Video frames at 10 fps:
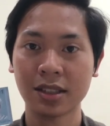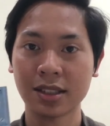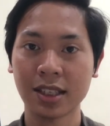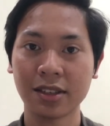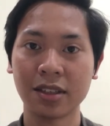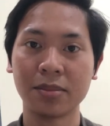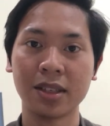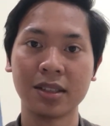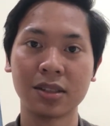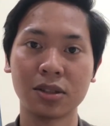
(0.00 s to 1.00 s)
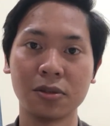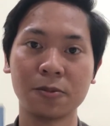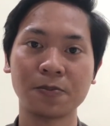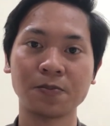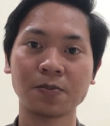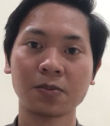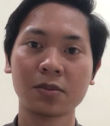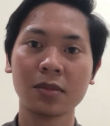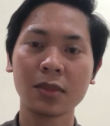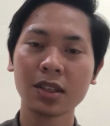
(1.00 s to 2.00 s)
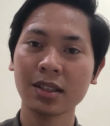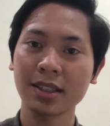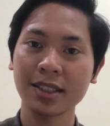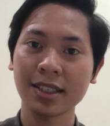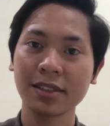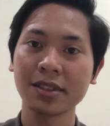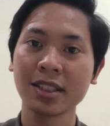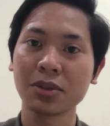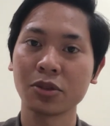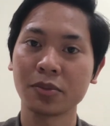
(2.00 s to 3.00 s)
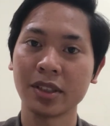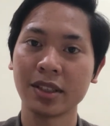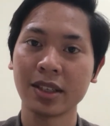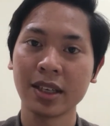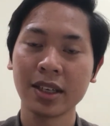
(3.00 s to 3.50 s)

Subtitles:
is carried by this note. The second reason would be